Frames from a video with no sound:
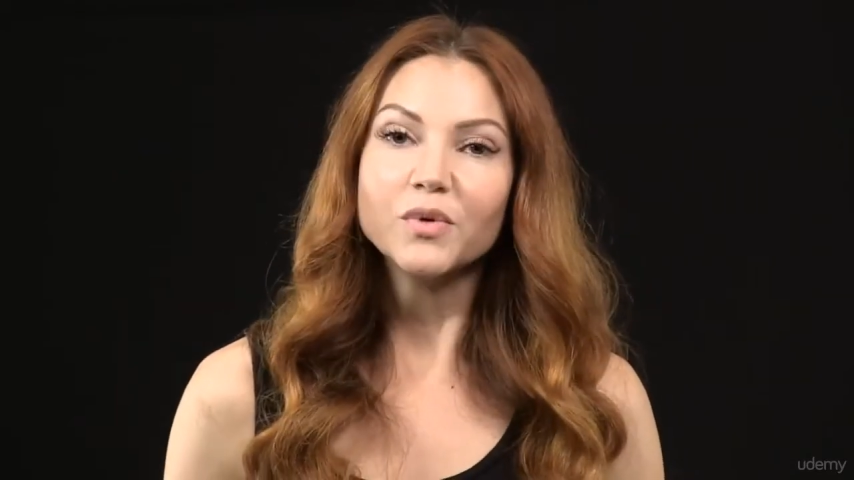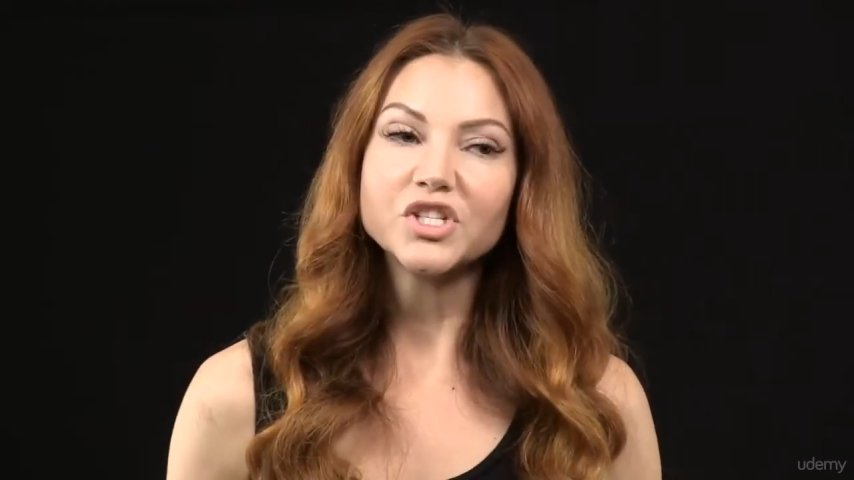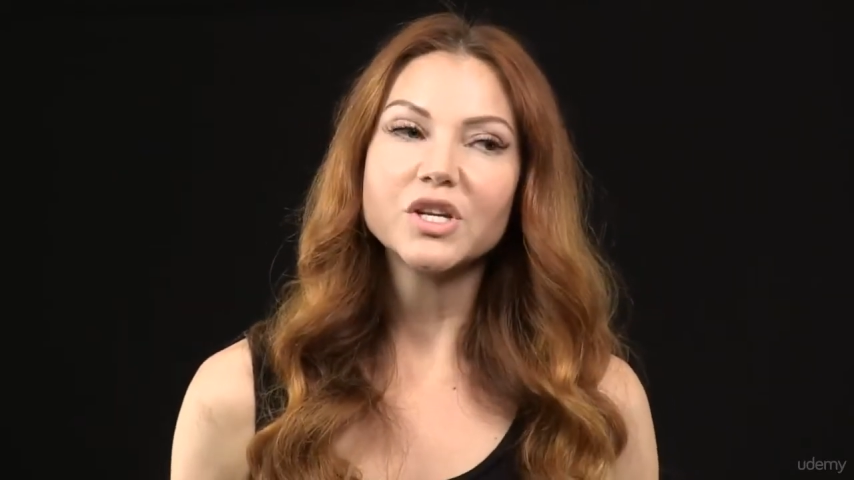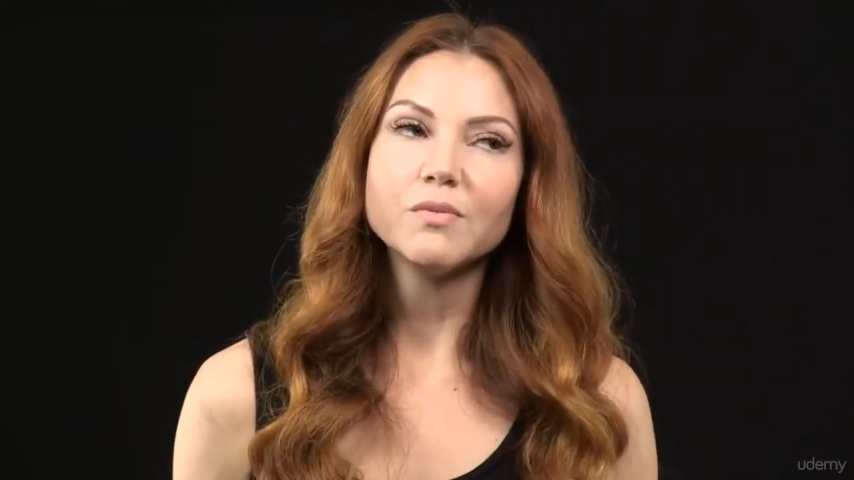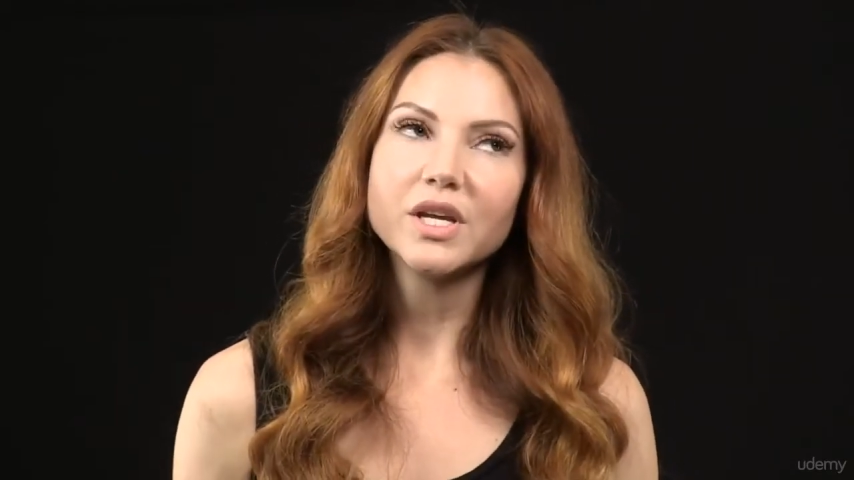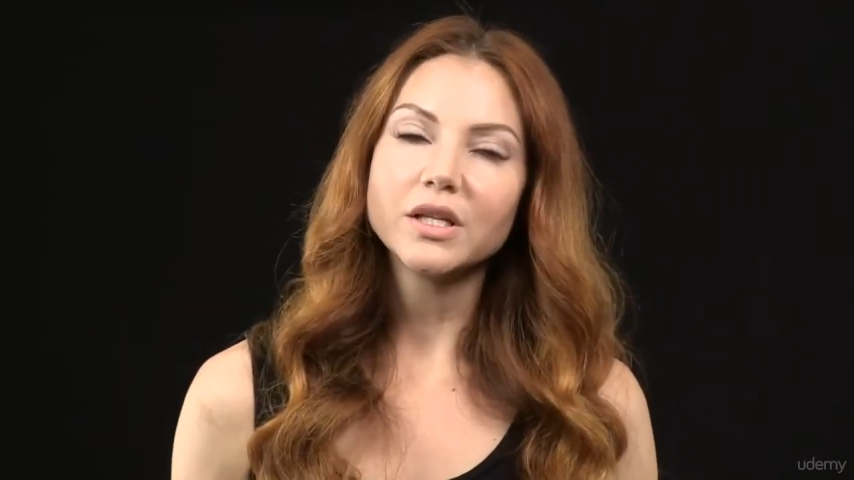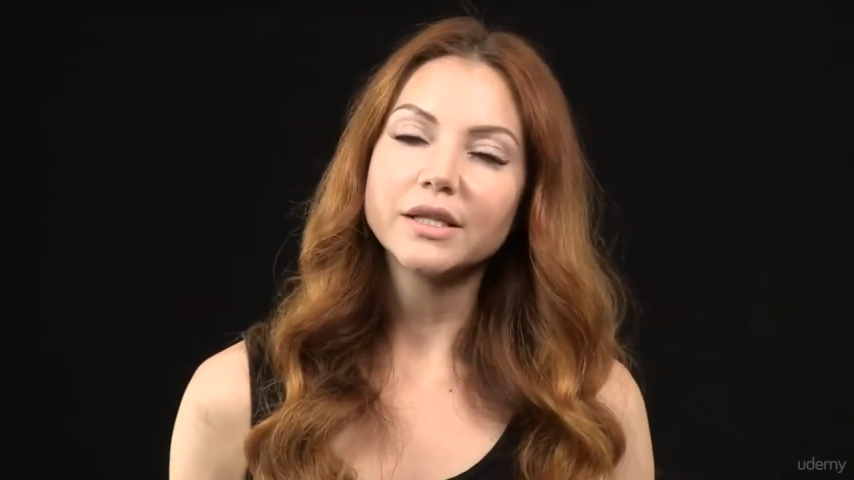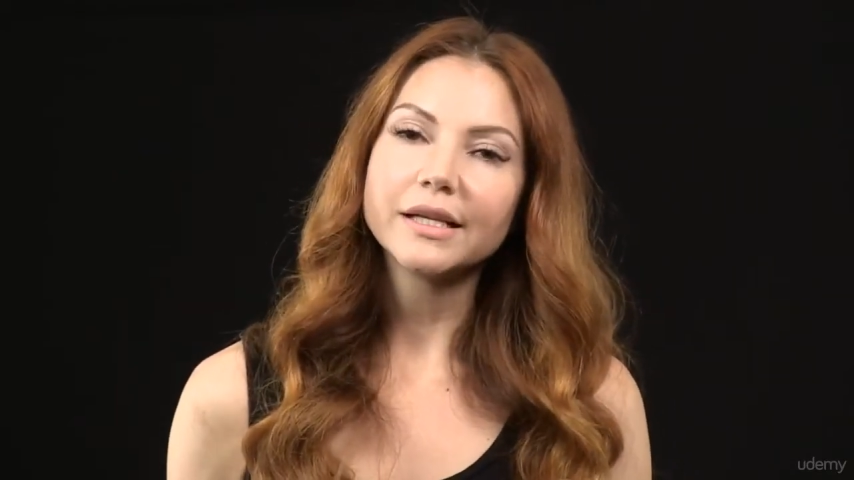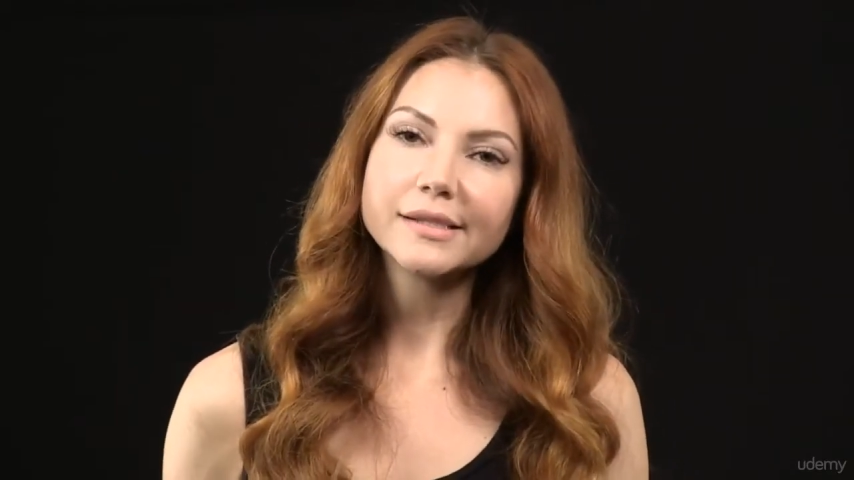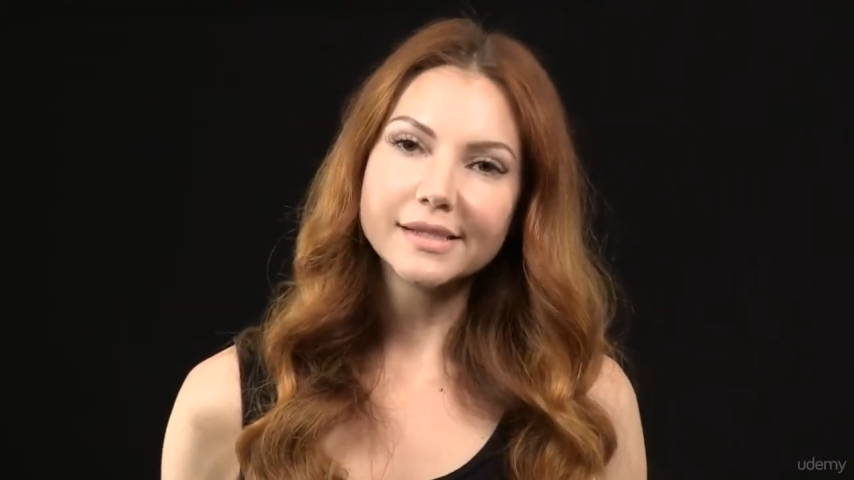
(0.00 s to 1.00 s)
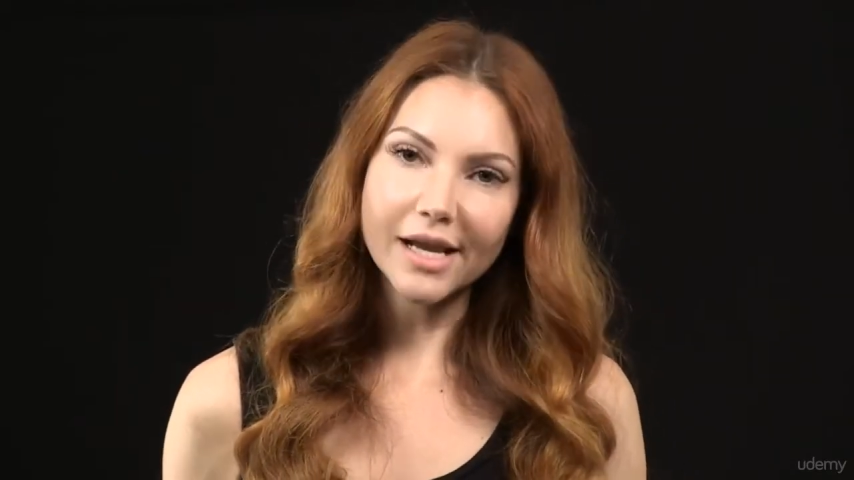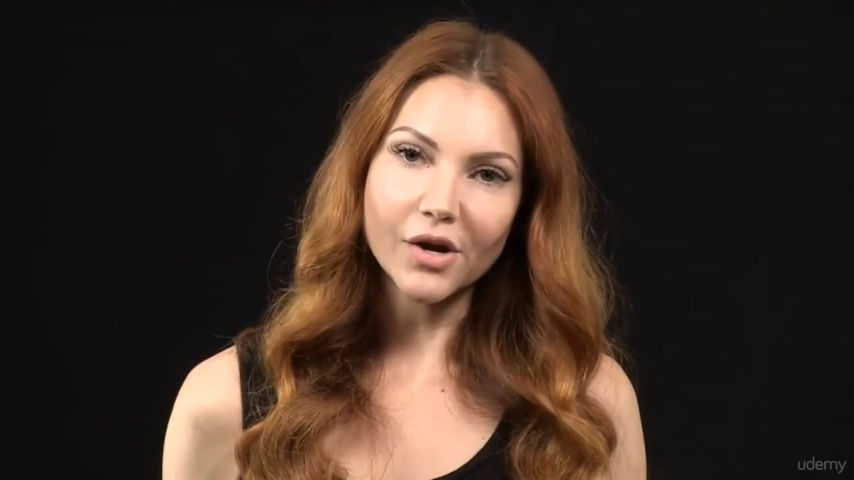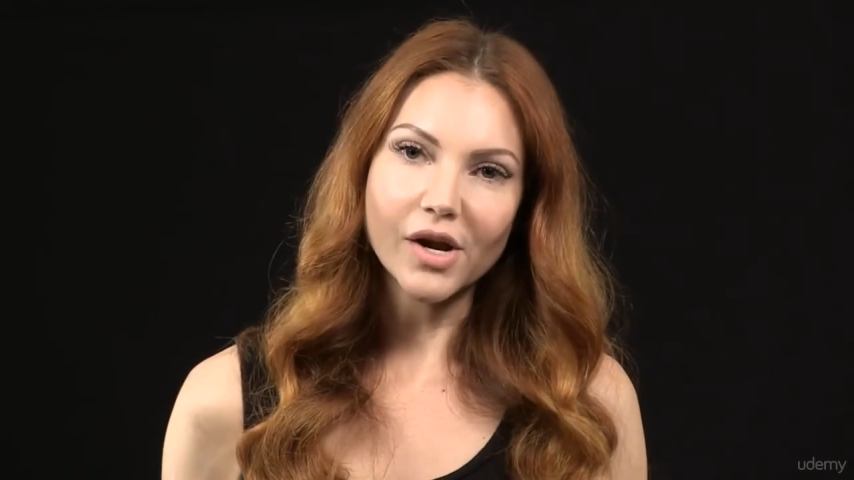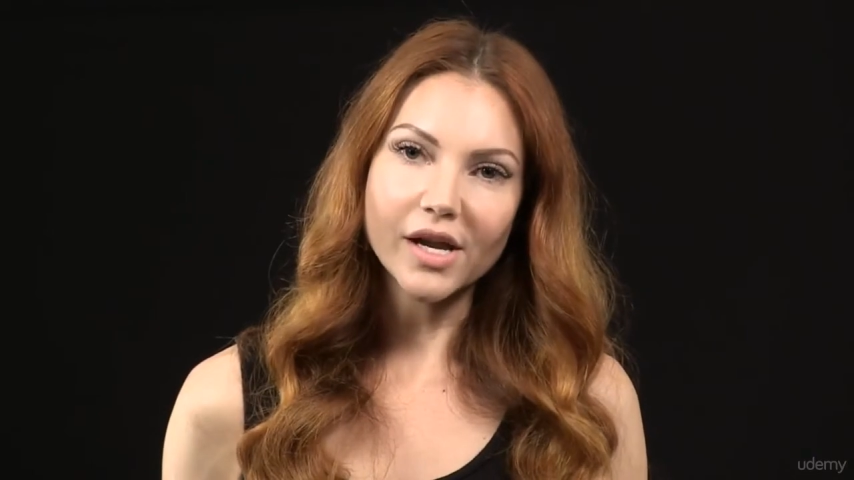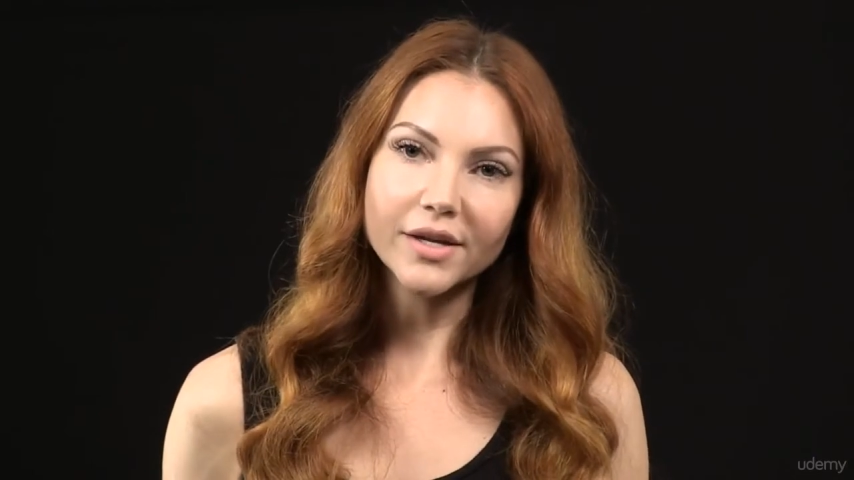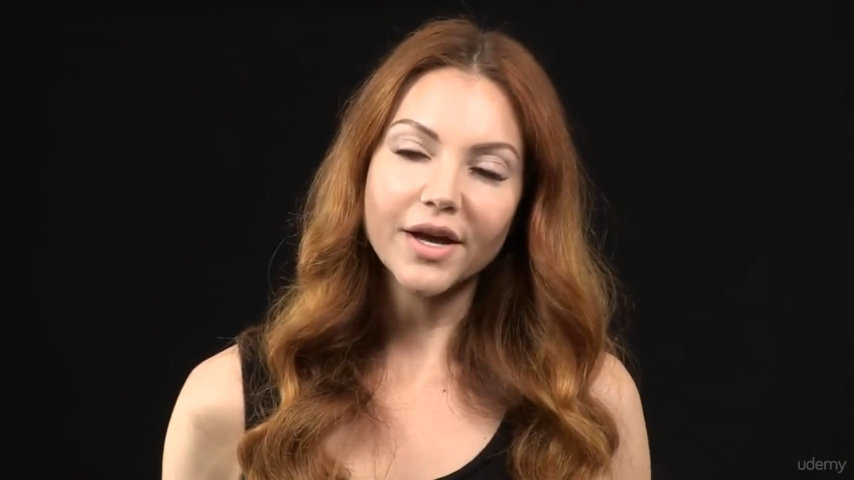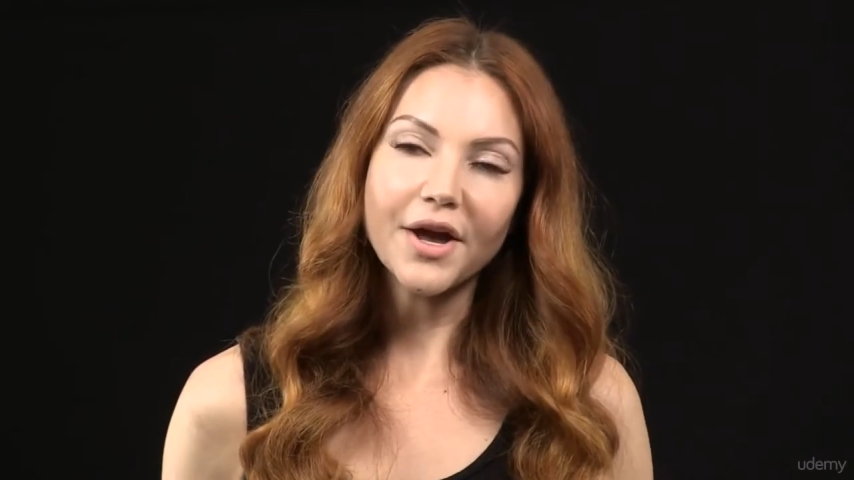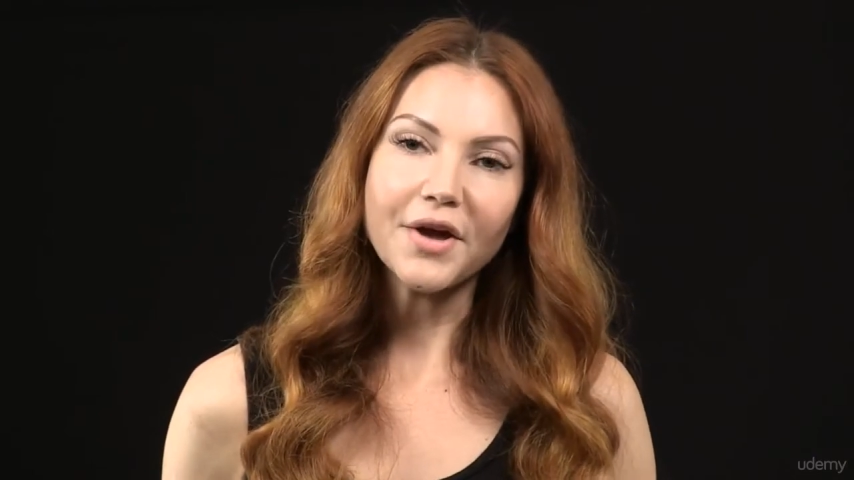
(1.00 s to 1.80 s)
which can be a little scary.